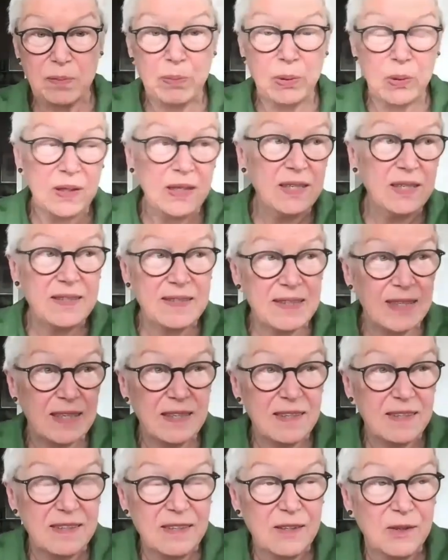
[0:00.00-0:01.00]
police
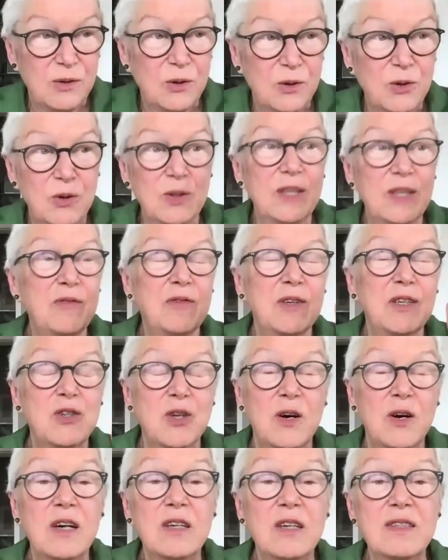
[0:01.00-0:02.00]
and, you know, even
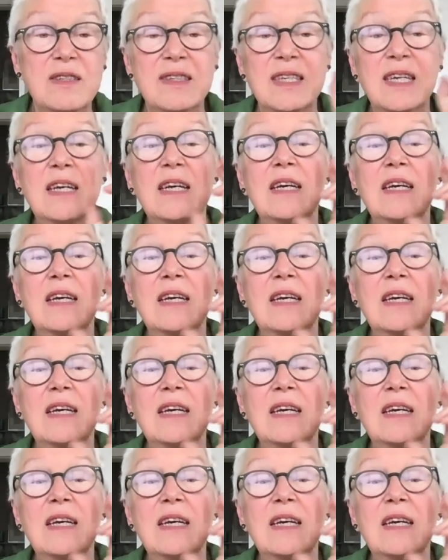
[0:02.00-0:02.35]
dogs.